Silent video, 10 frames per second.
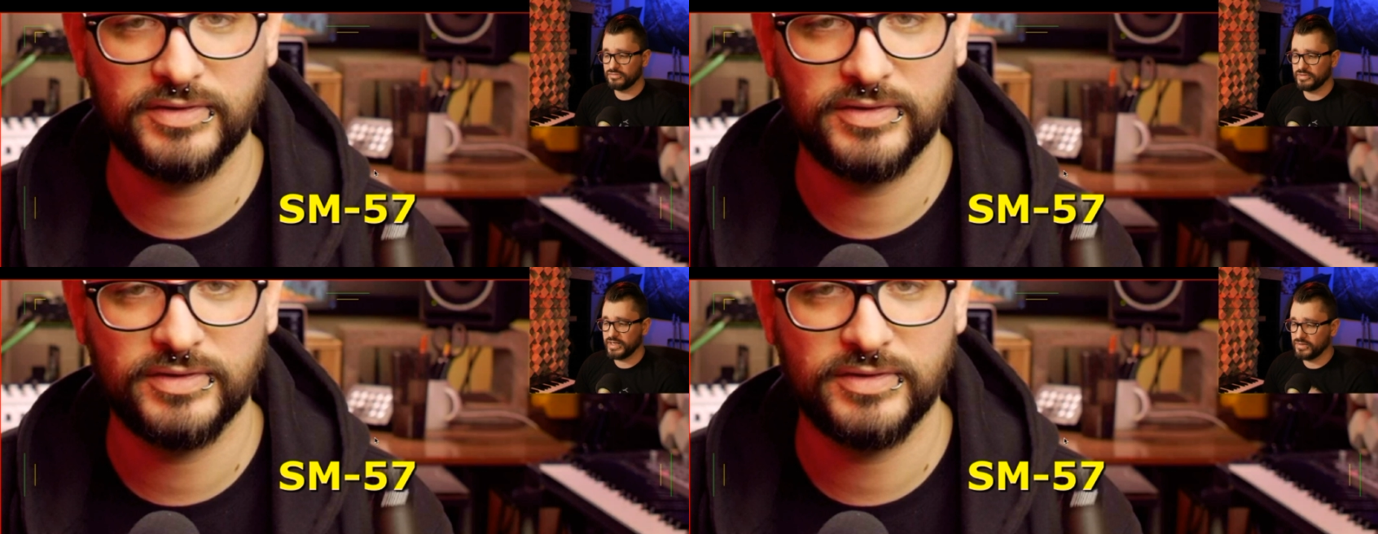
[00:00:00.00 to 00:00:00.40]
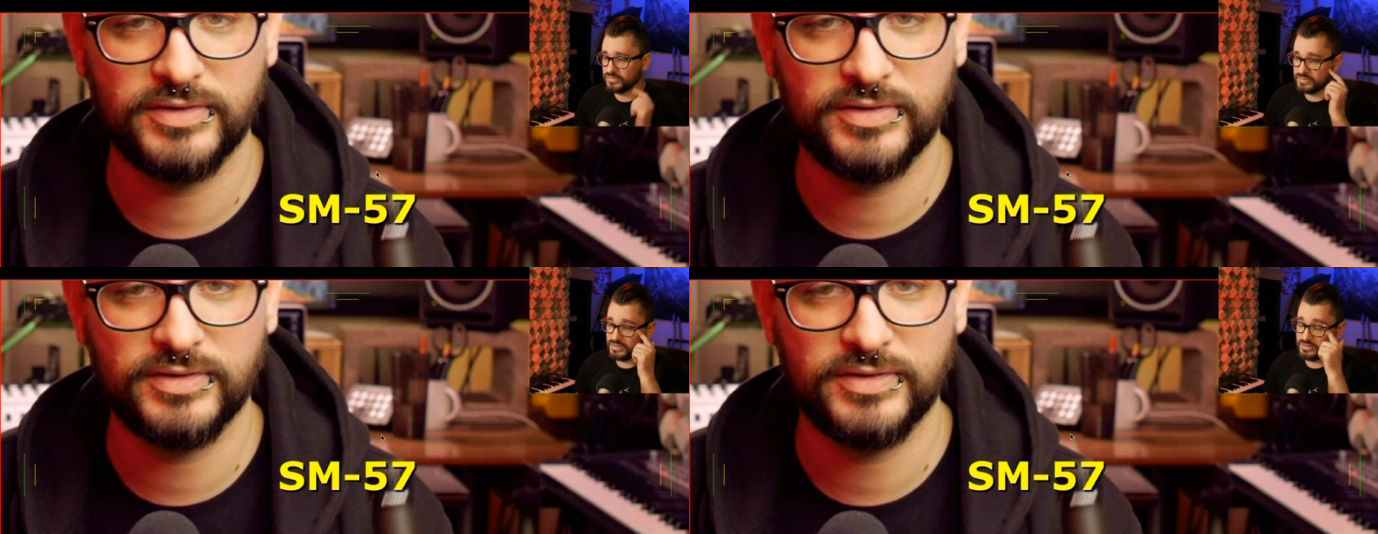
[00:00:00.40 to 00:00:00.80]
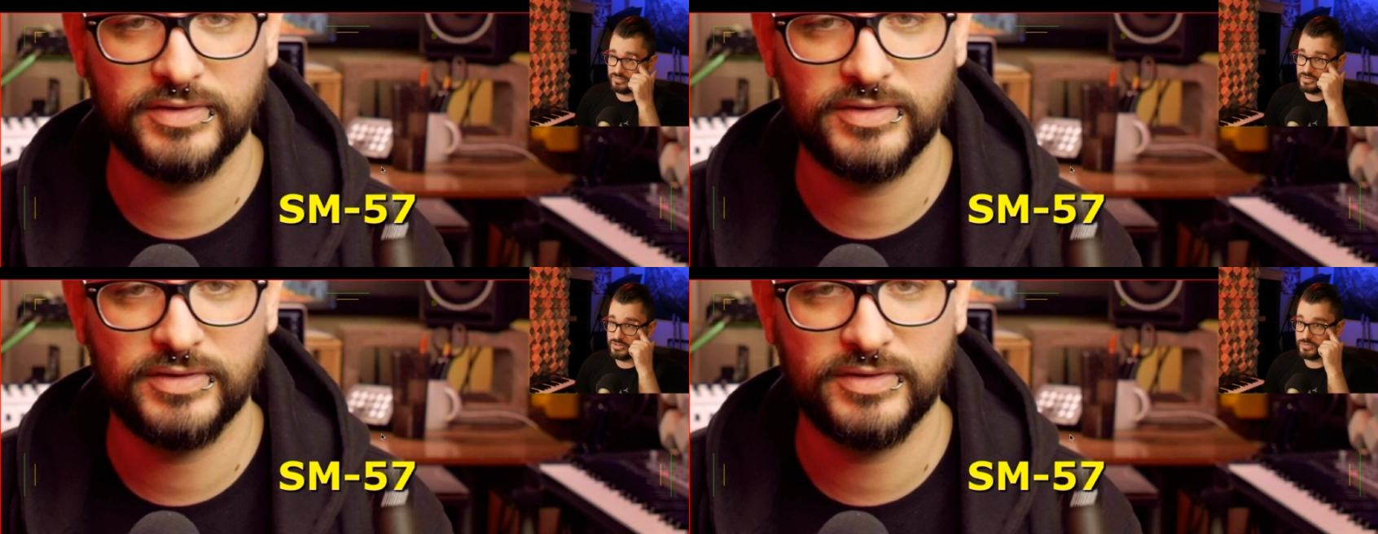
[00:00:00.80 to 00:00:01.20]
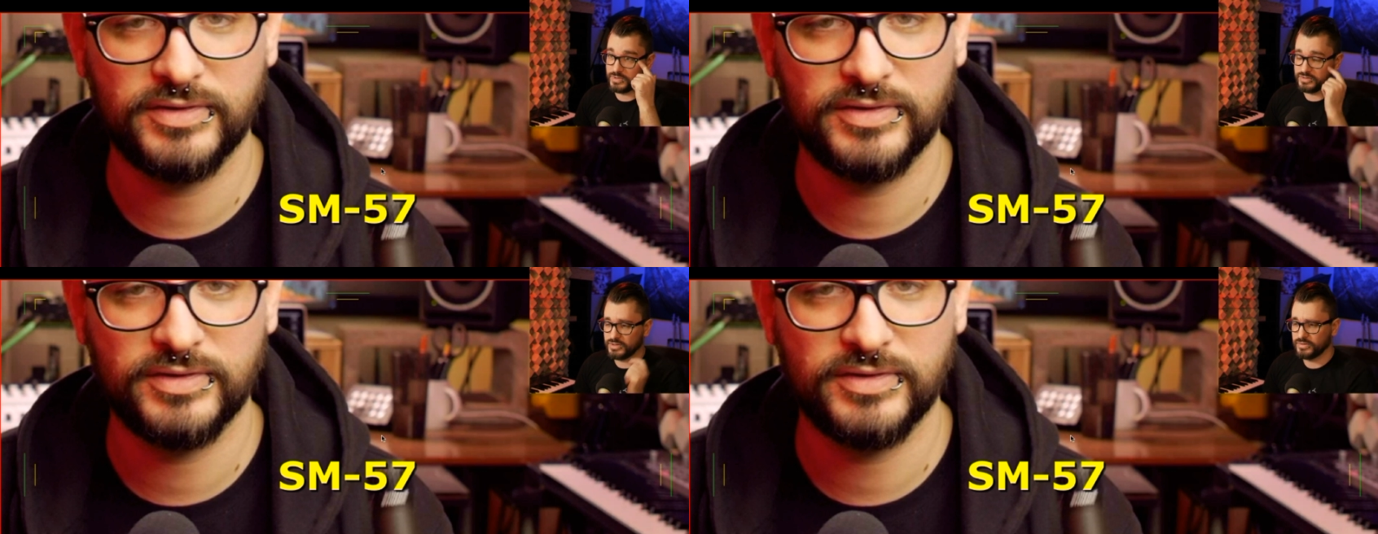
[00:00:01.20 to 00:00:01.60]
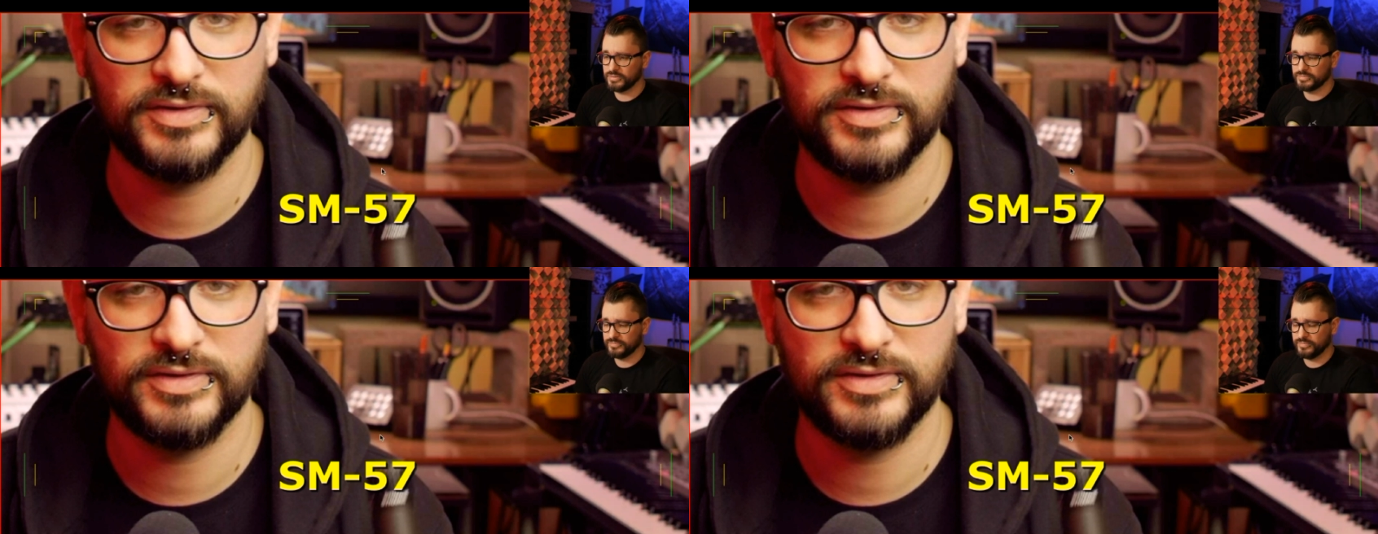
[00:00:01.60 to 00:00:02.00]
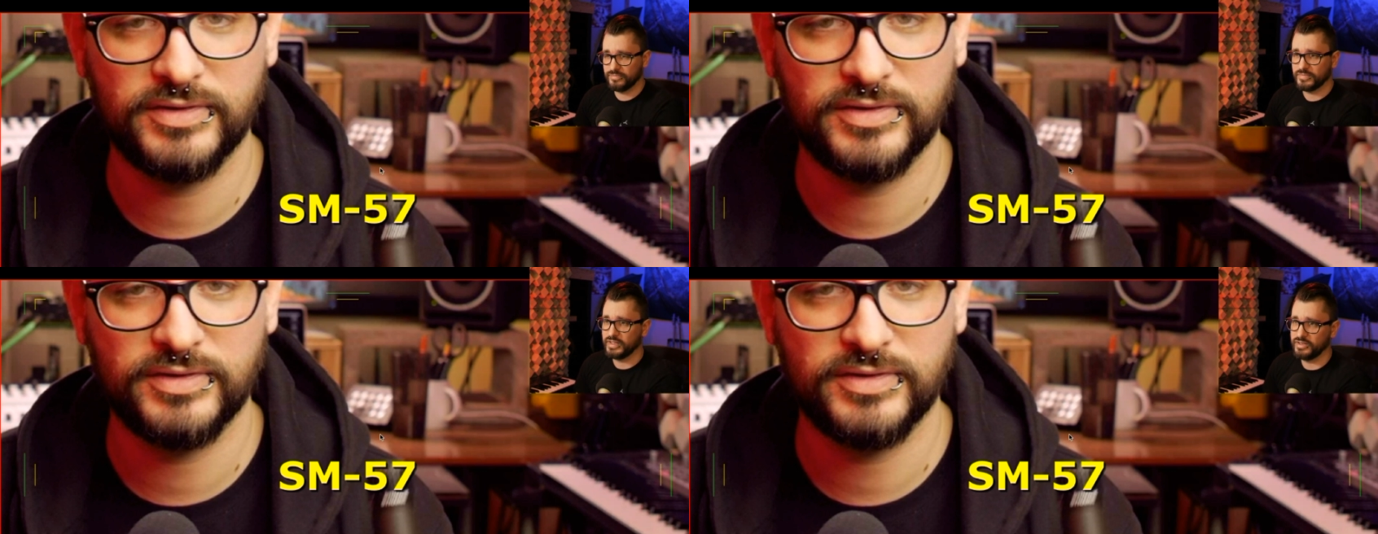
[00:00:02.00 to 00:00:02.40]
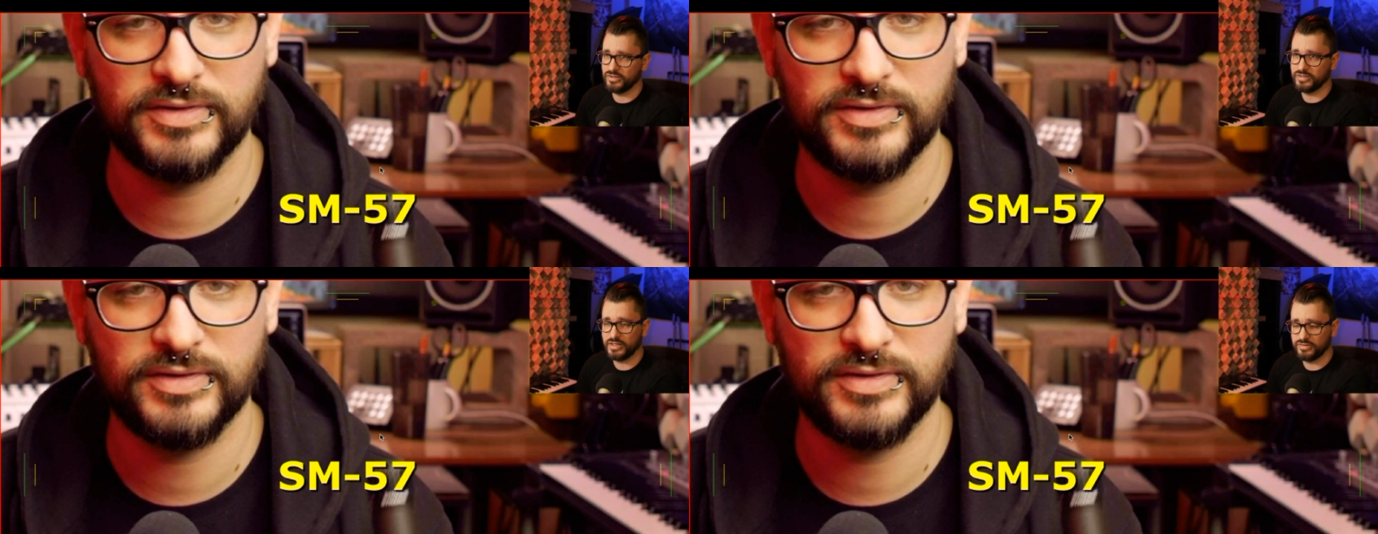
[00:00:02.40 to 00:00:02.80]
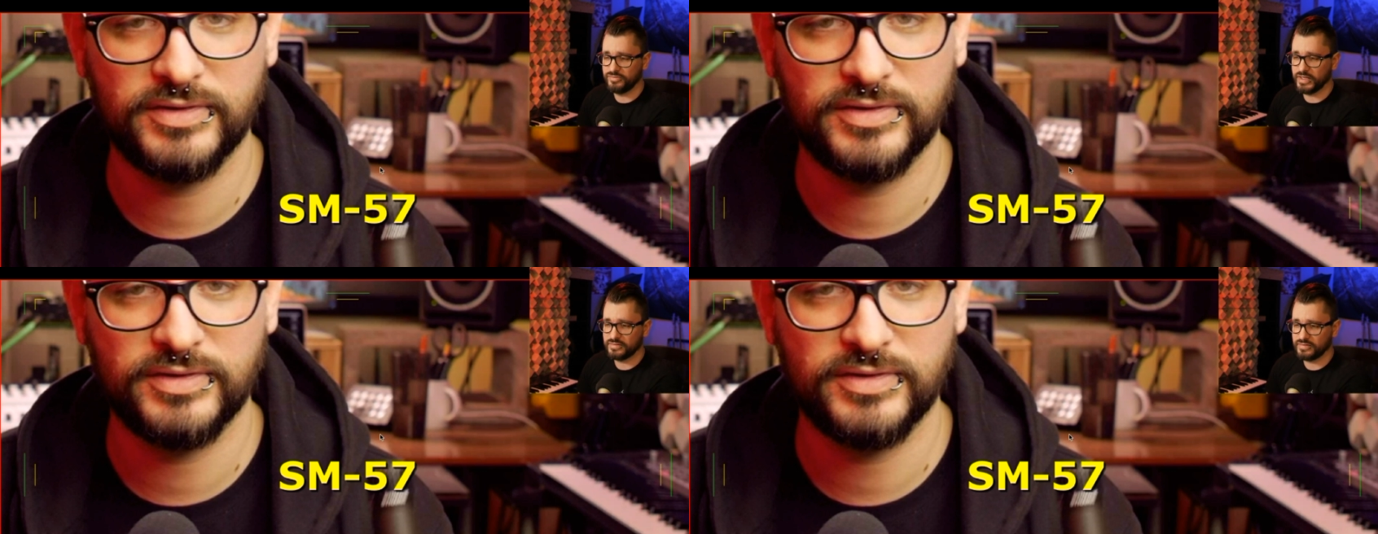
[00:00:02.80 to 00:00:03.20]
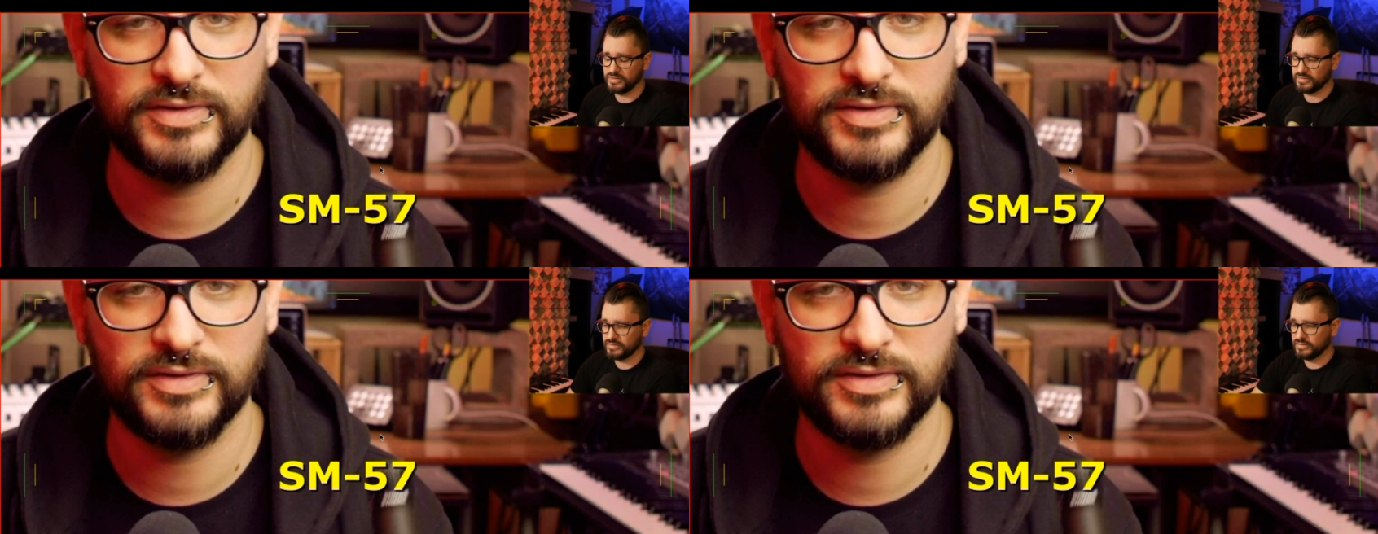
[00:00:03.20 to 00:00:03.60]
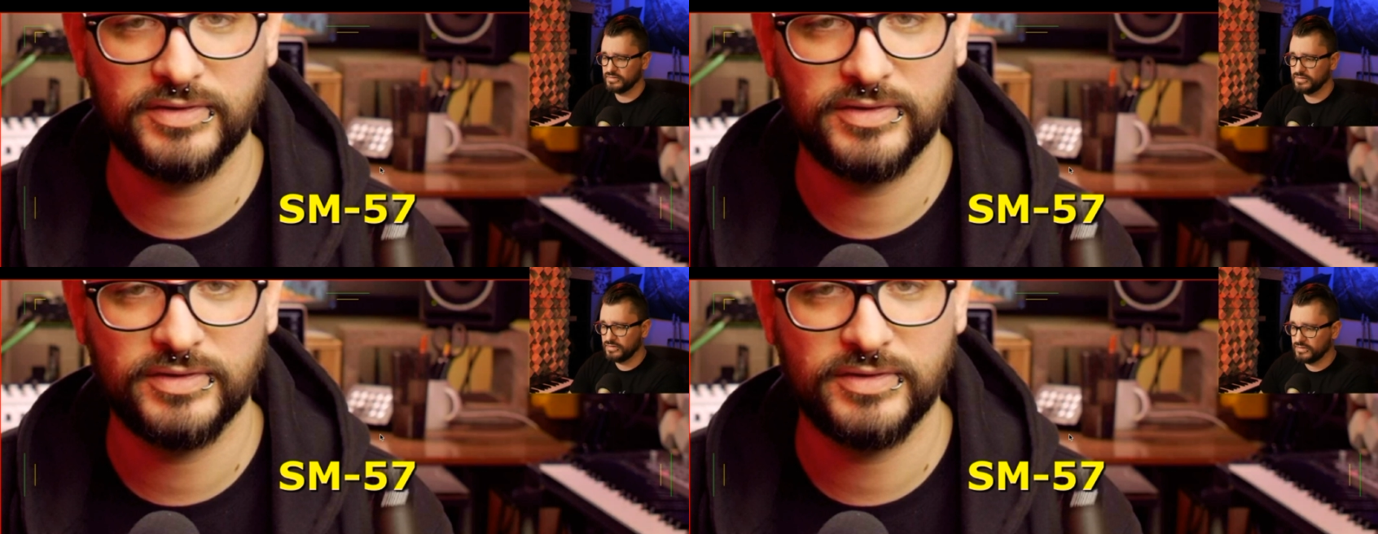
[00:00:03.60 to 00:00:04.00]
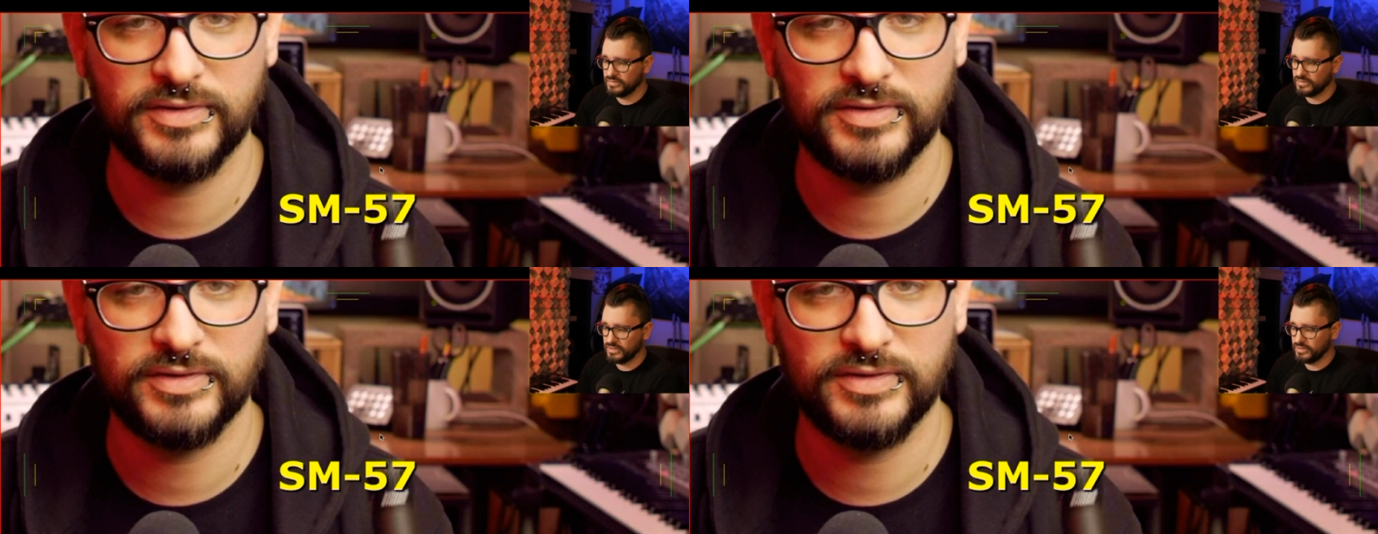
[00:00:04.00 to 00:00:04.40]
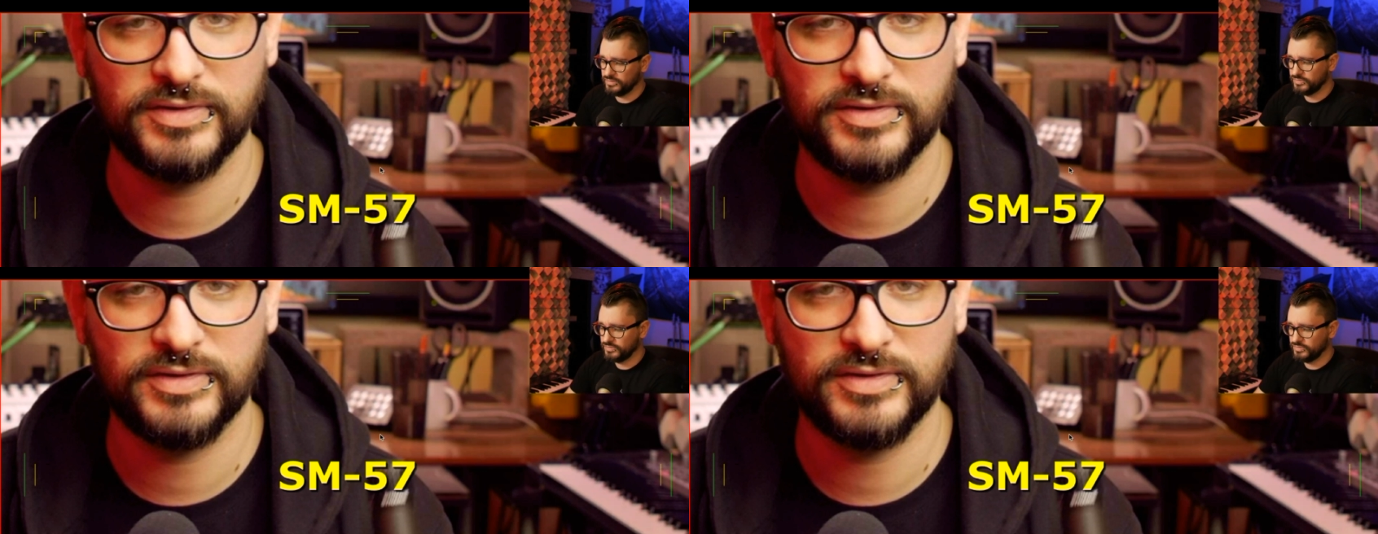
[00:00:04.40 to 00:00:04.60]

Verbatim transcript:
Speaker 1: around in the video window and I'll advance this uh, a